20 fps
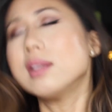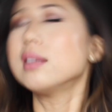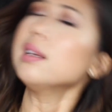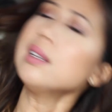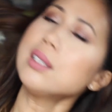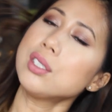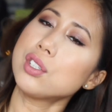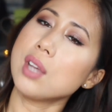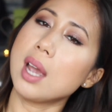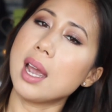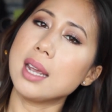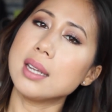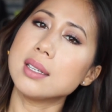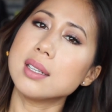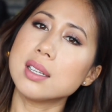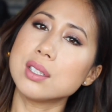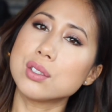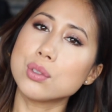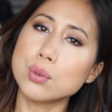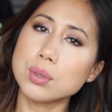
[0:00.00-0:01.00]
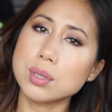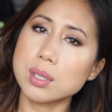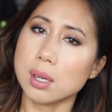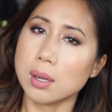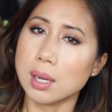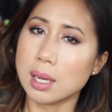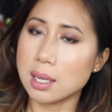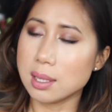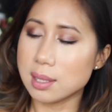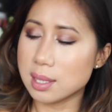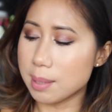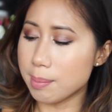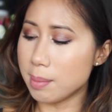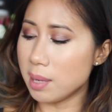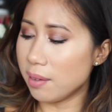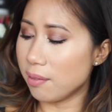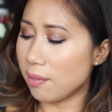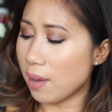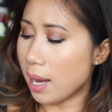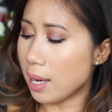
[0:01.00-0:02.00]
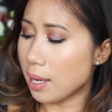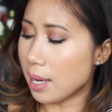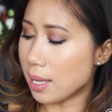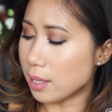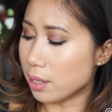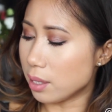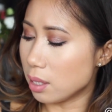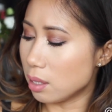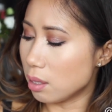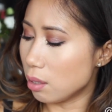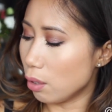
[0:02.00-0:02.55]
This shade is also in a similar vein as